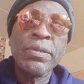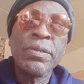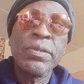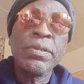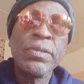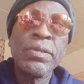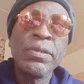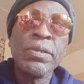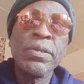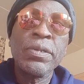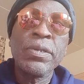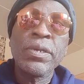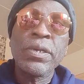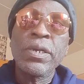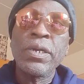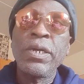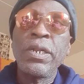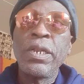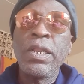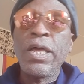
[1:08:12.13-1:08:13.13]

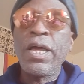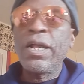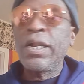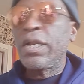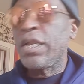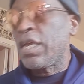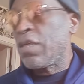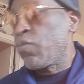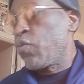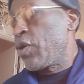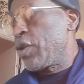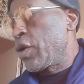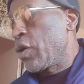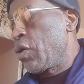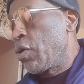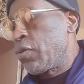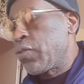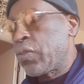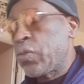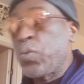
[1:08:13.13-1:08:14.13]
But long leg want to
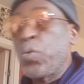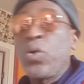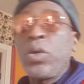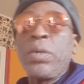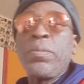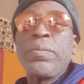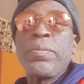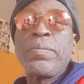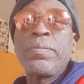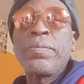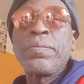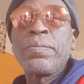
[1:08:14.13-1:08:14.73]
go swim.